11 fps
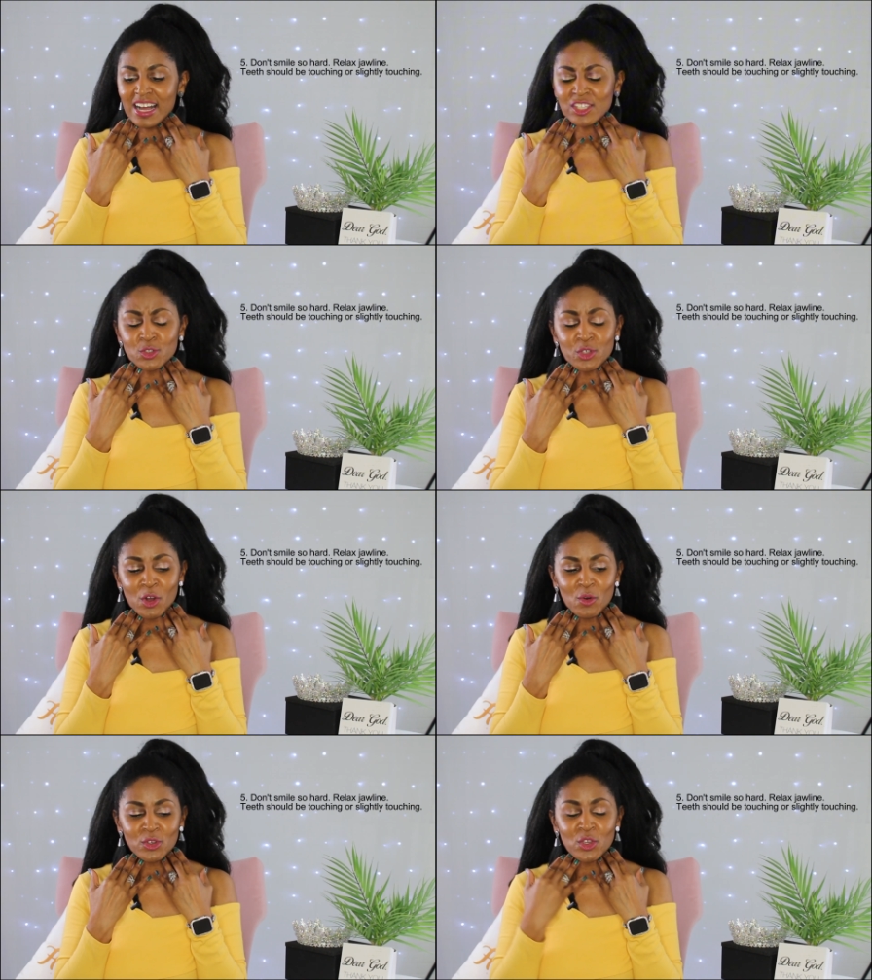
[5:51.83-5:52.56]
You
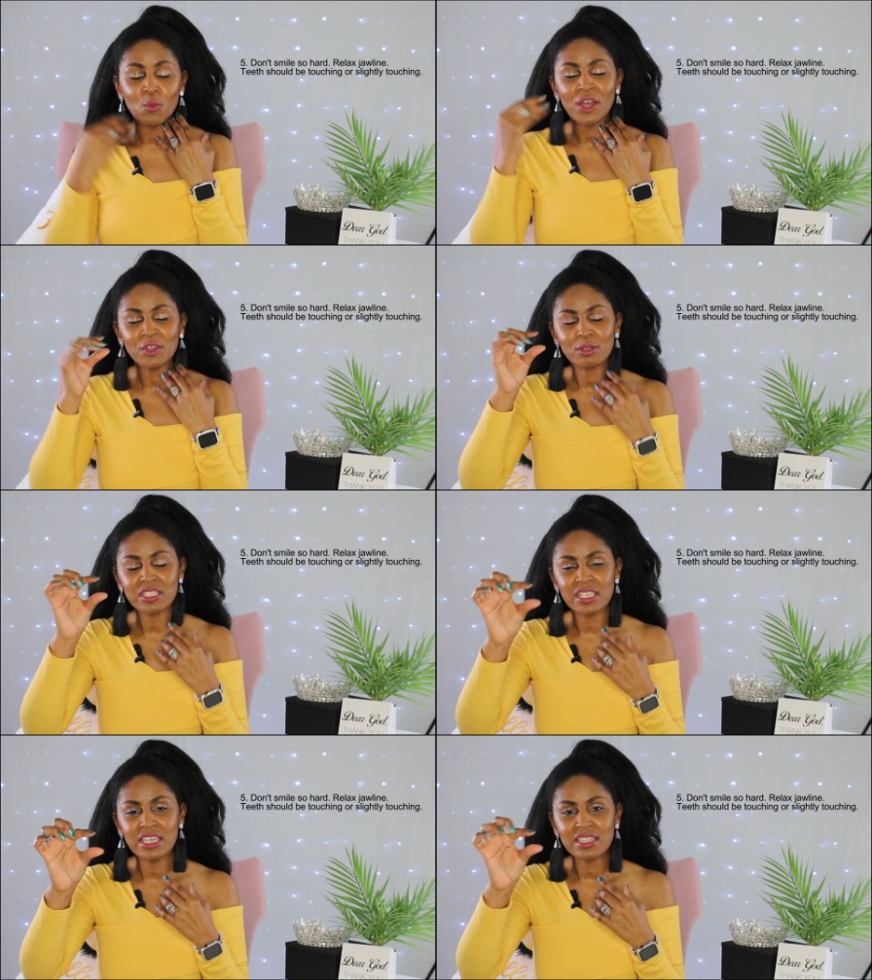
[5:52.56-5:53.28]
want your
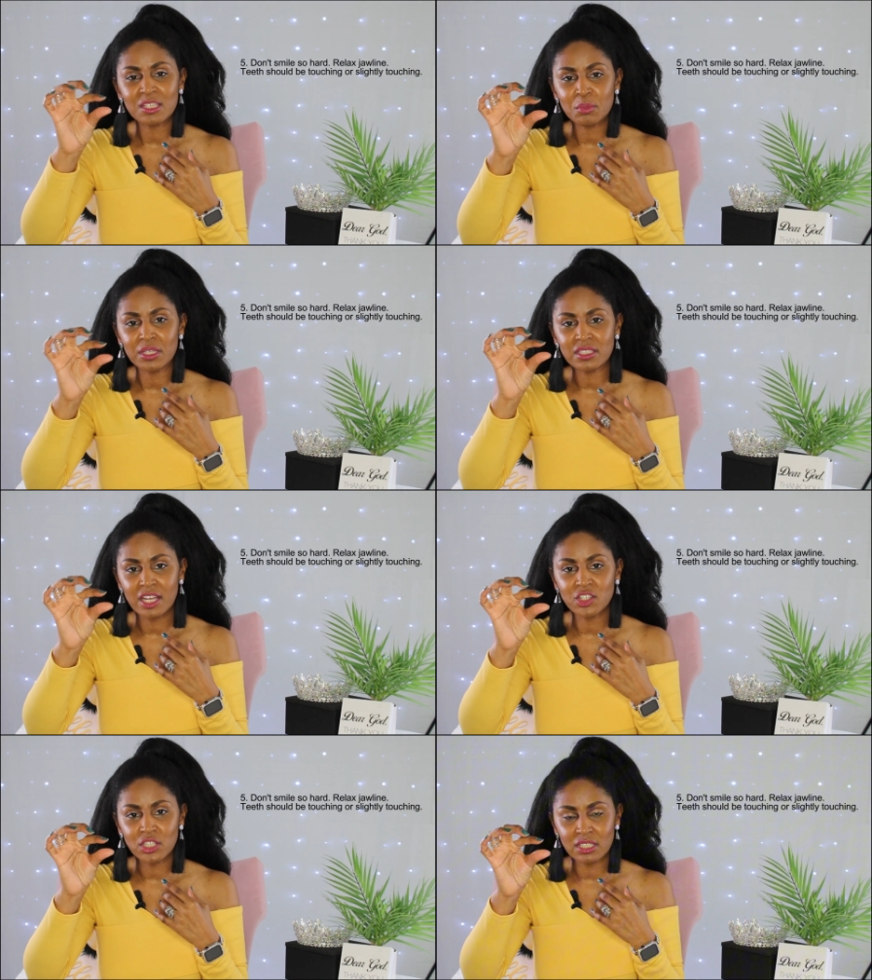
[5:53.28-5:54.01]
teeth to be
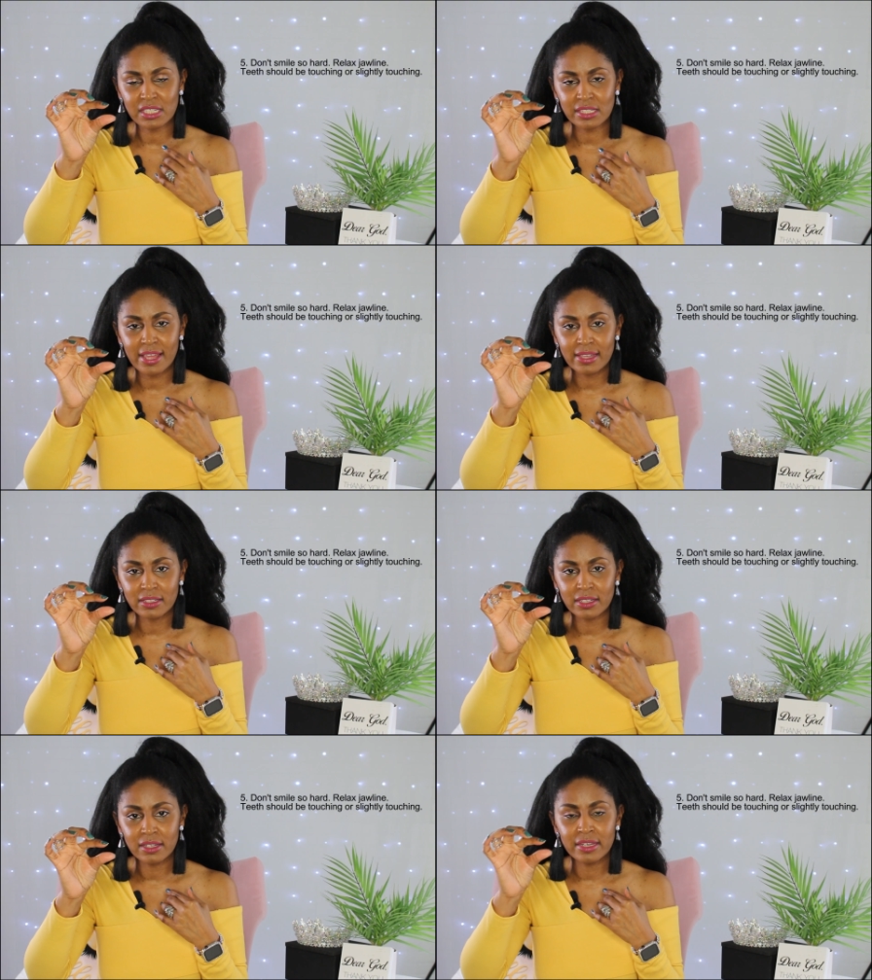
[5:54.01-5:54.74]
touching
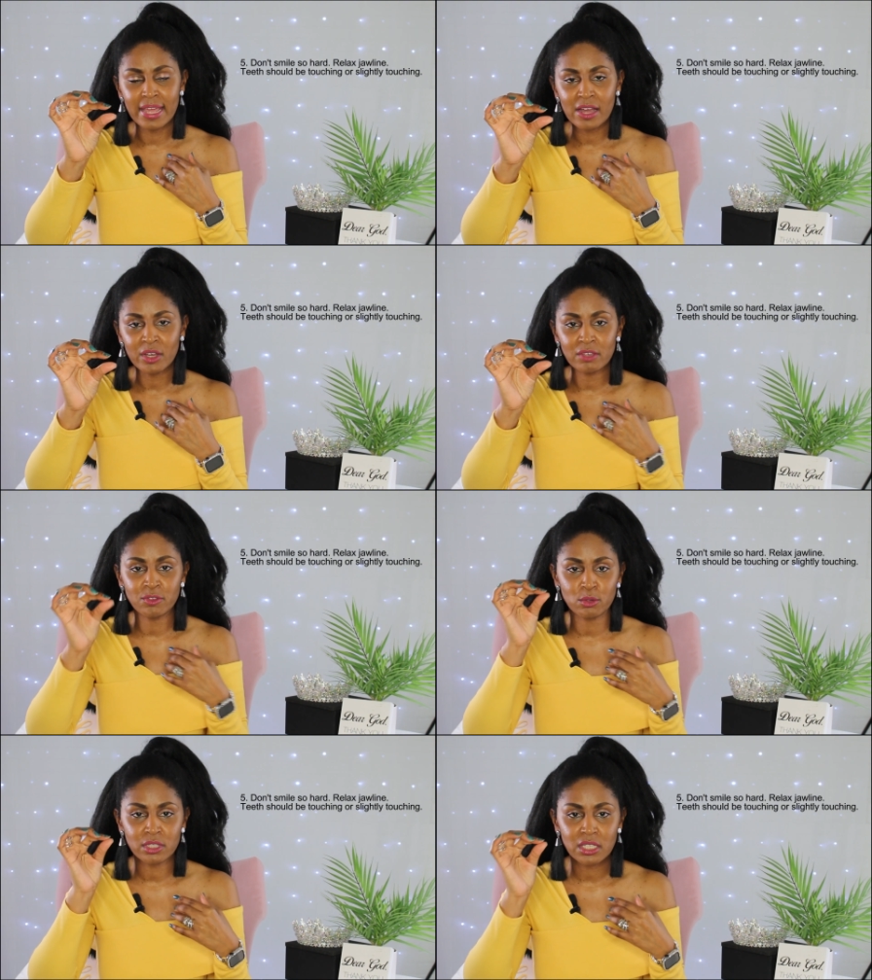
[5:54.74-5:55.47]
slightly. Now, if
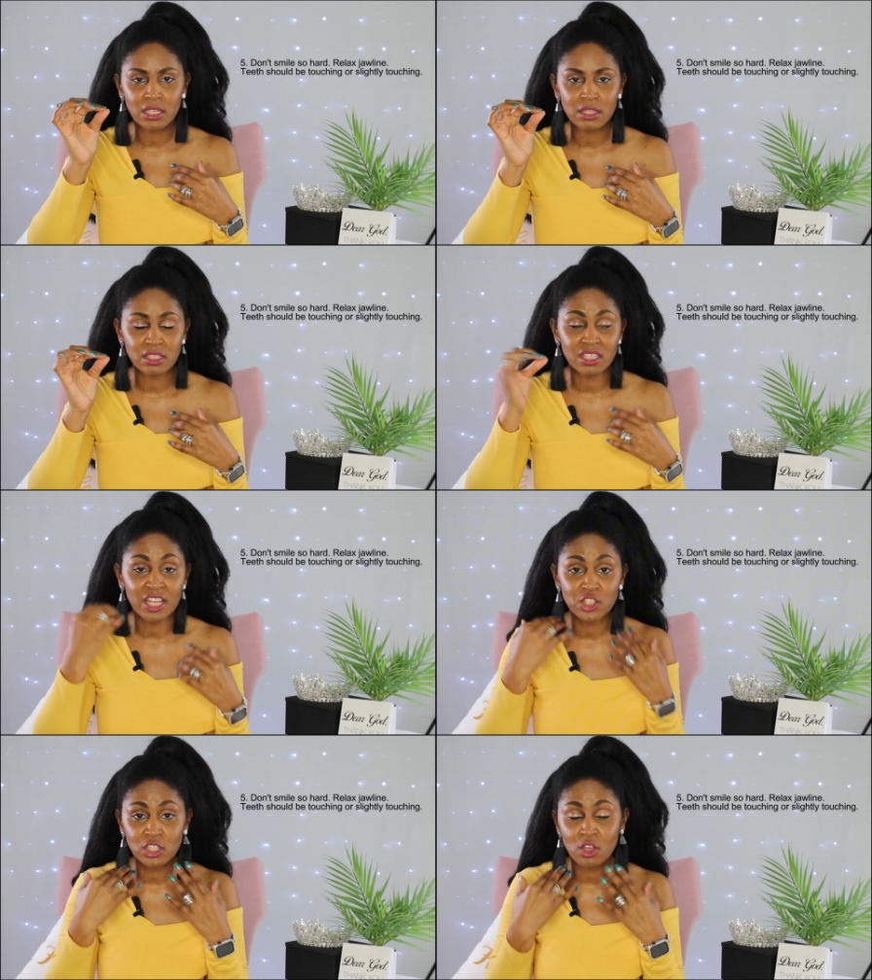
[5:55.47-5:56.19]
your teeth
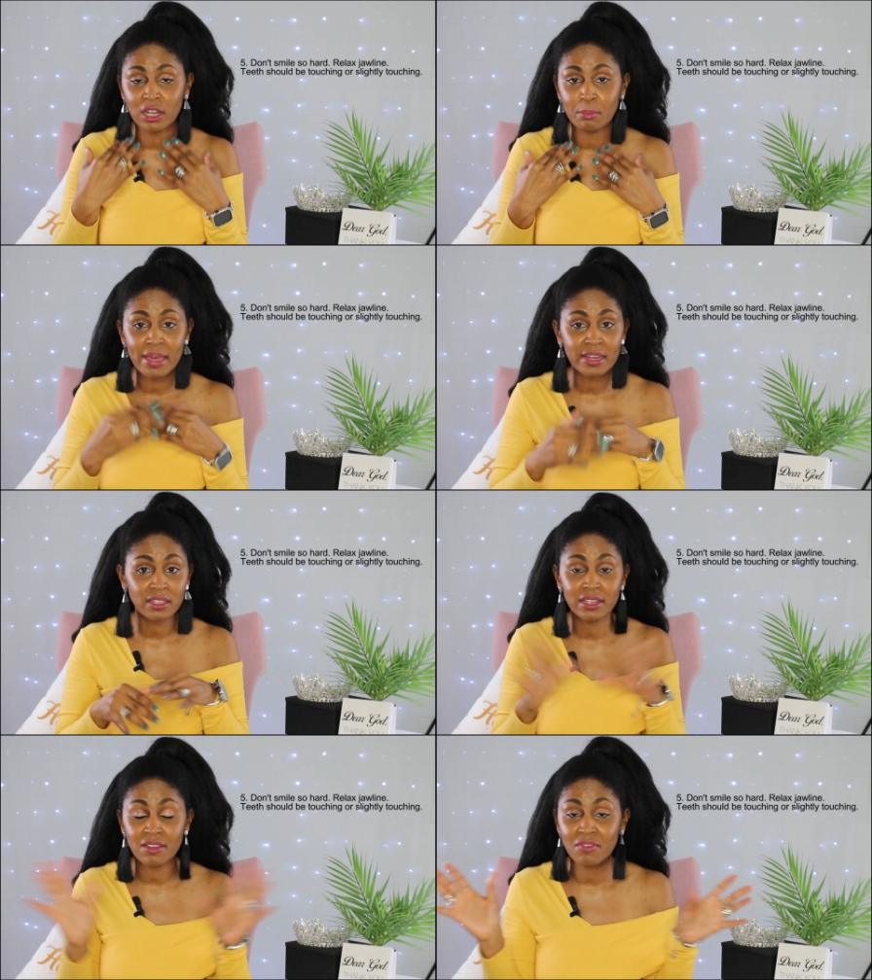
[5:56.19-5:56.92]
touches
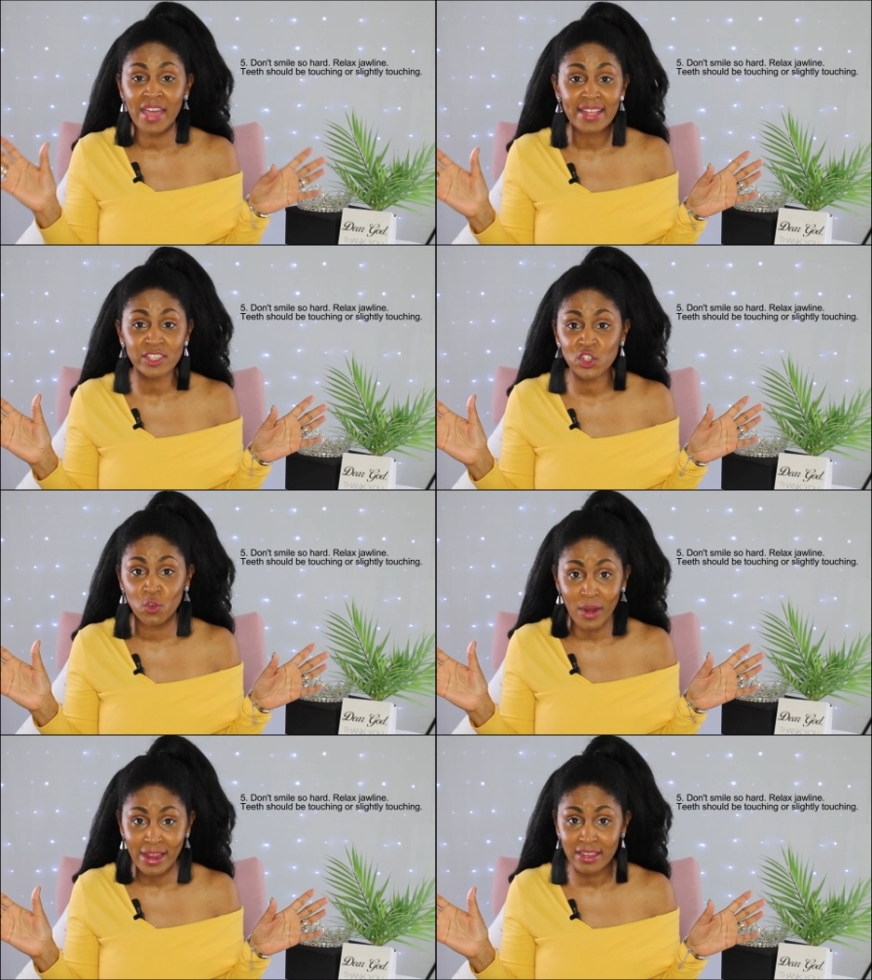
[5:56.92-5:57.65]
automatically, that's
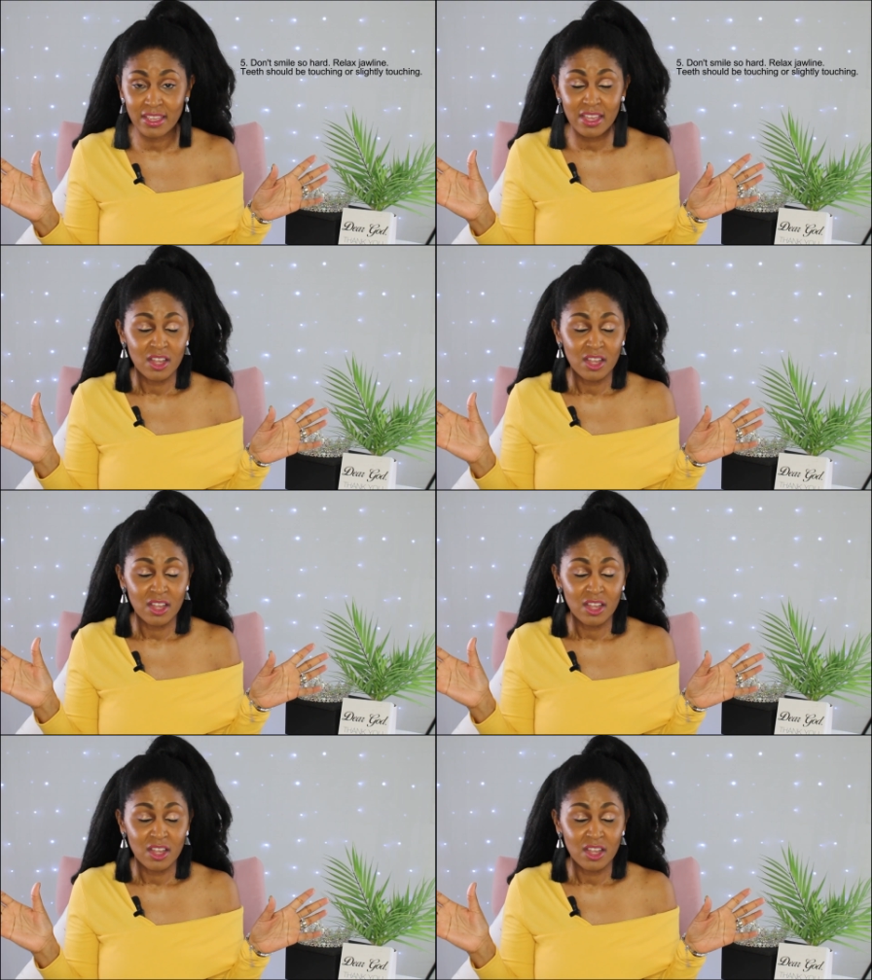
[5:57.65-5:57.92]
great.